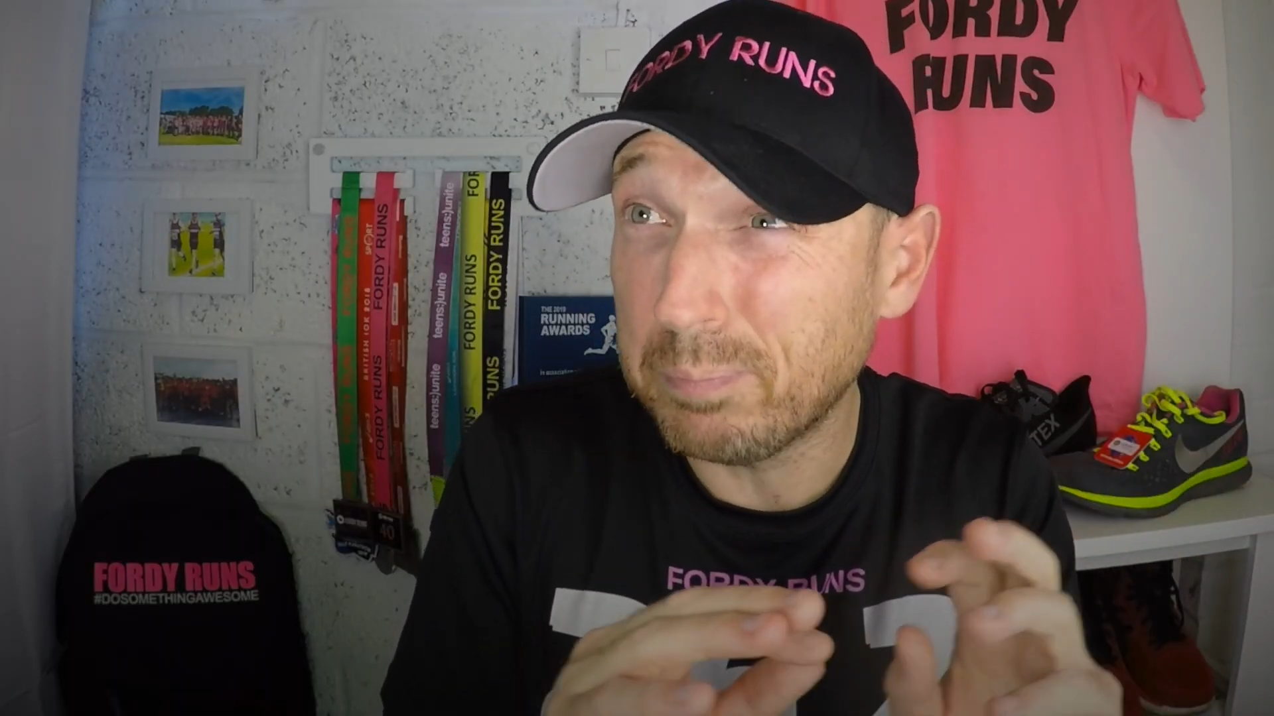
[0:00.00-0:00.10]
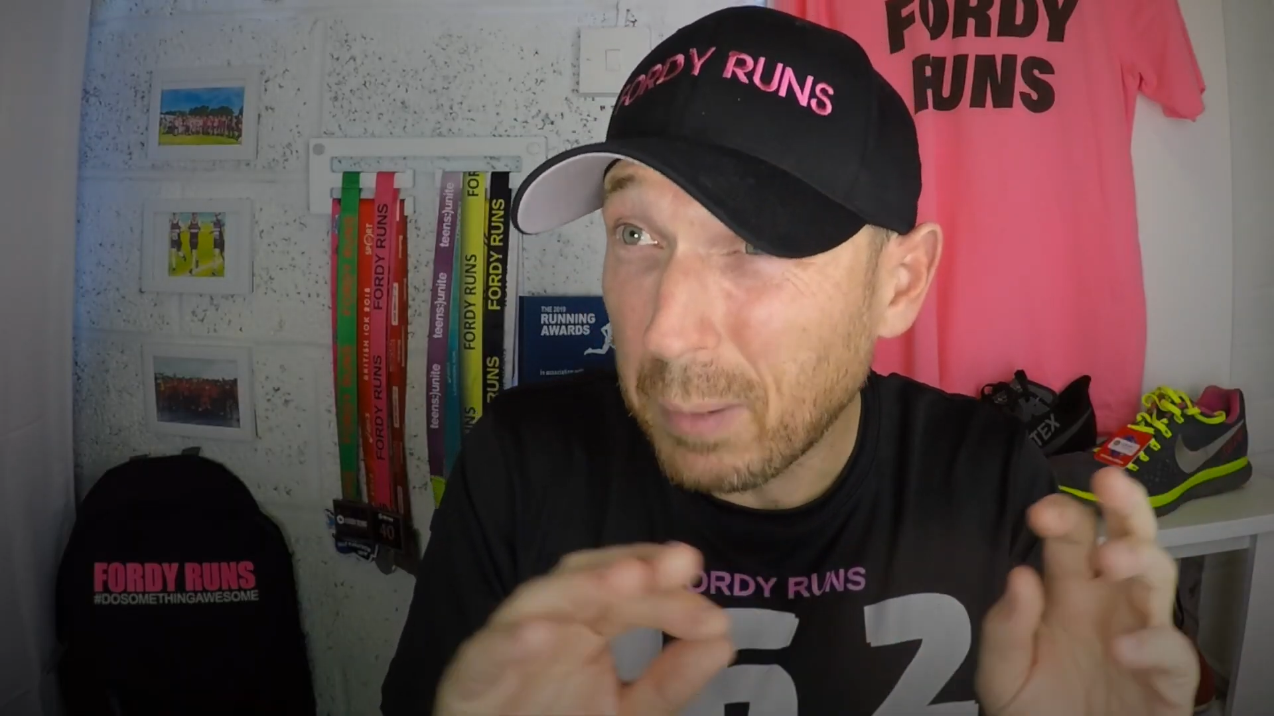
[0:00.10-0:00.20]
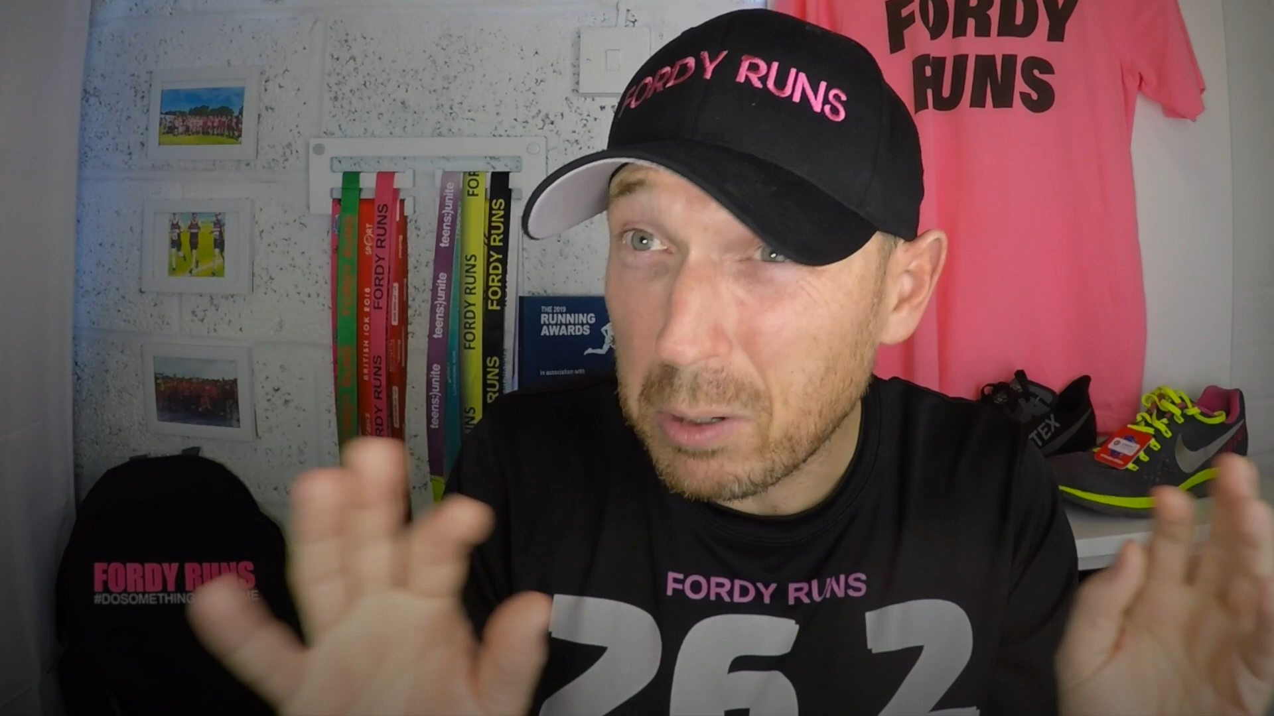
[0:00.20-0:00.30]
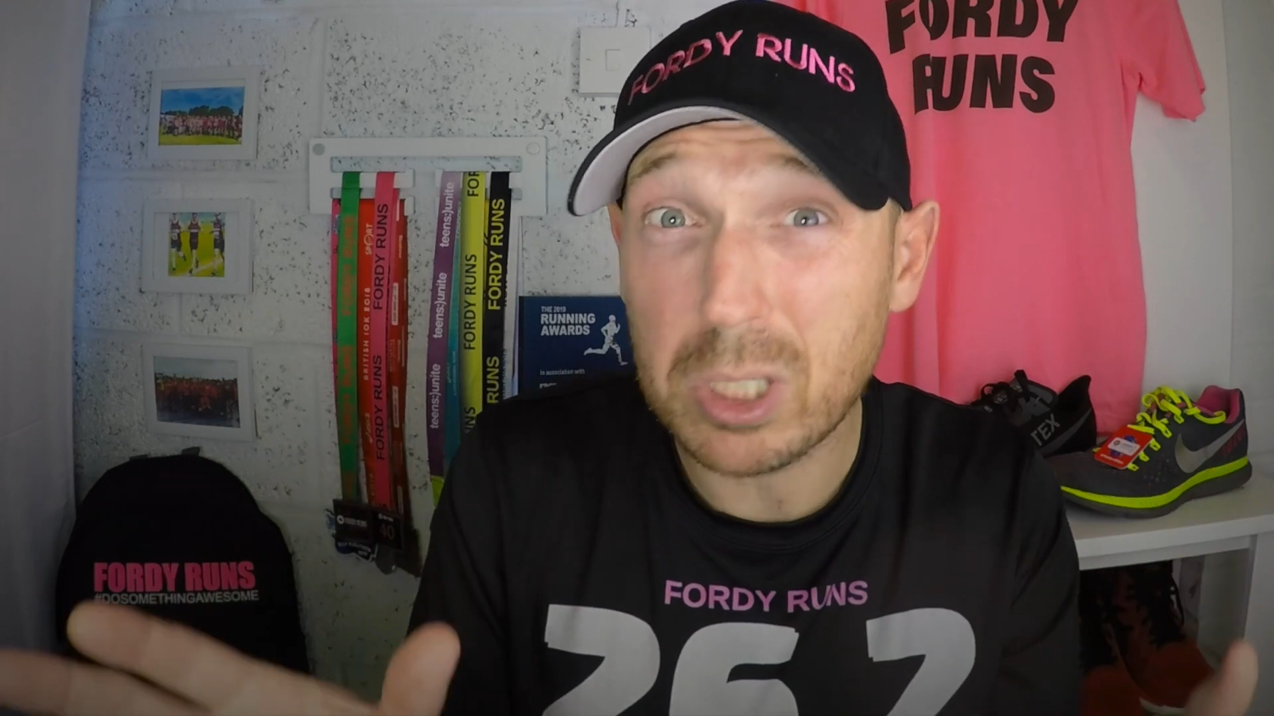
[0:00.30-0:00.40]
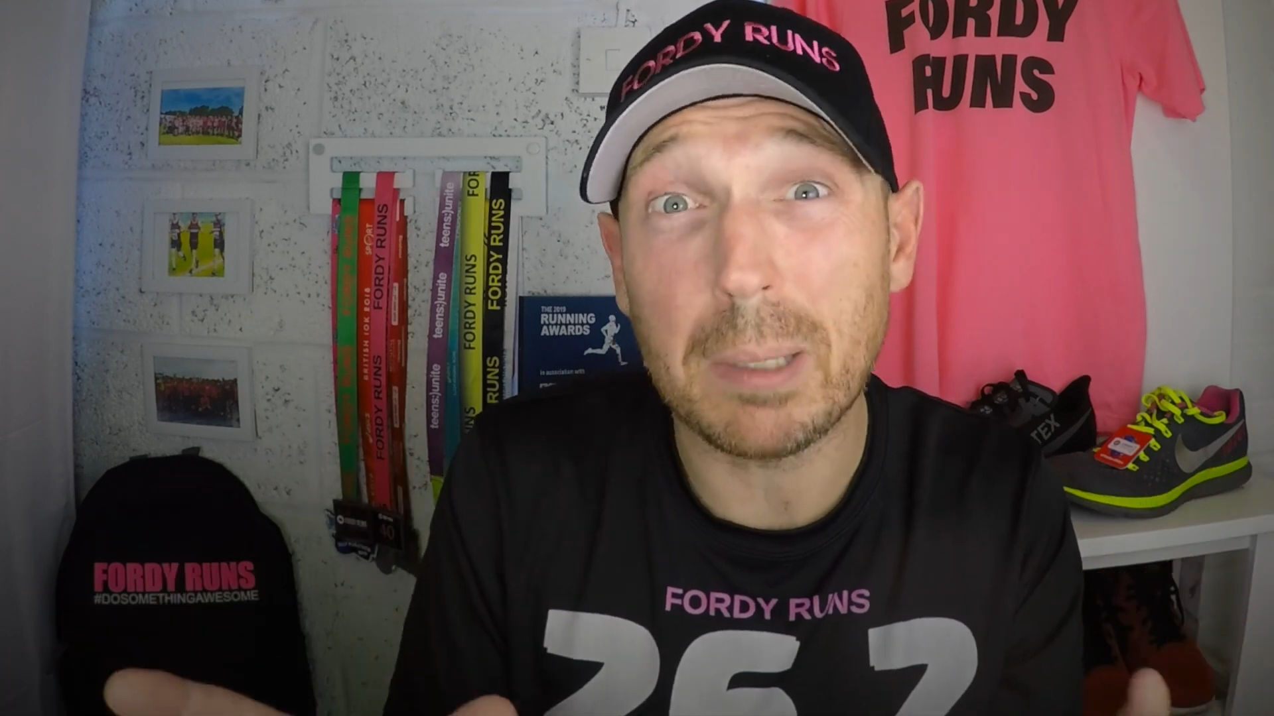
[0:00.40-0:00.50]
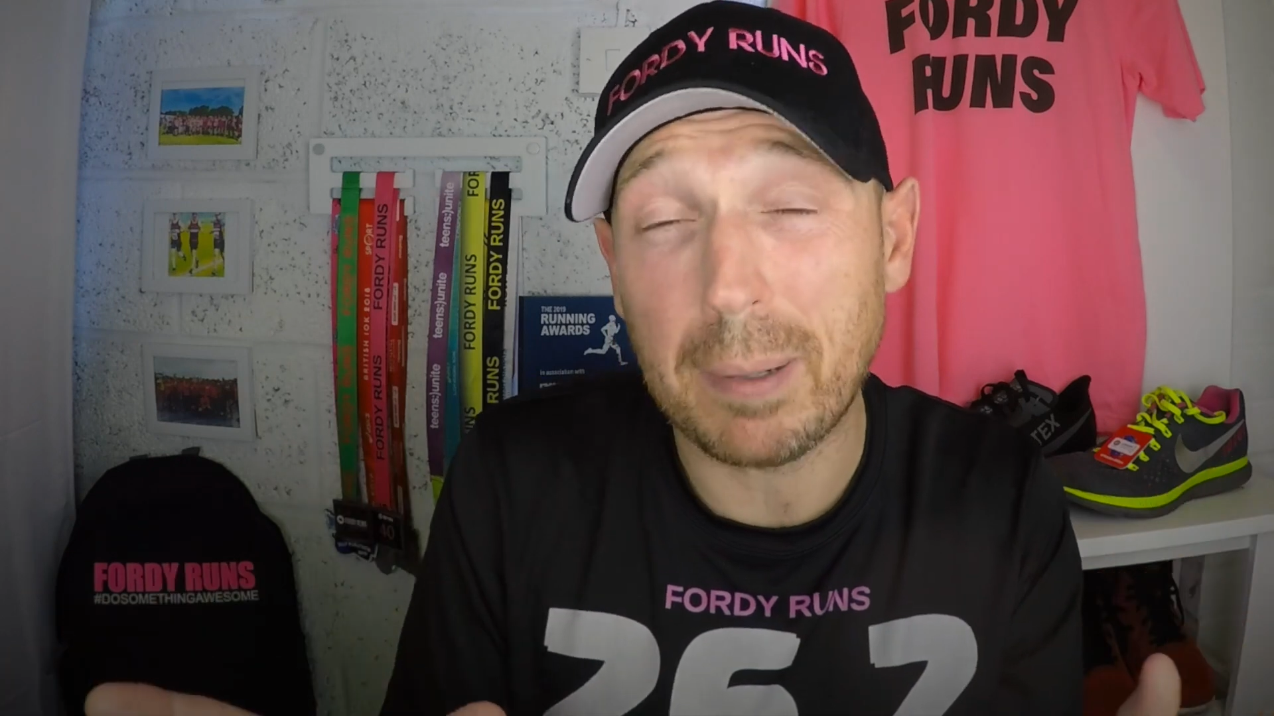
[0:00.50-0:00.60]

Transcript: most of the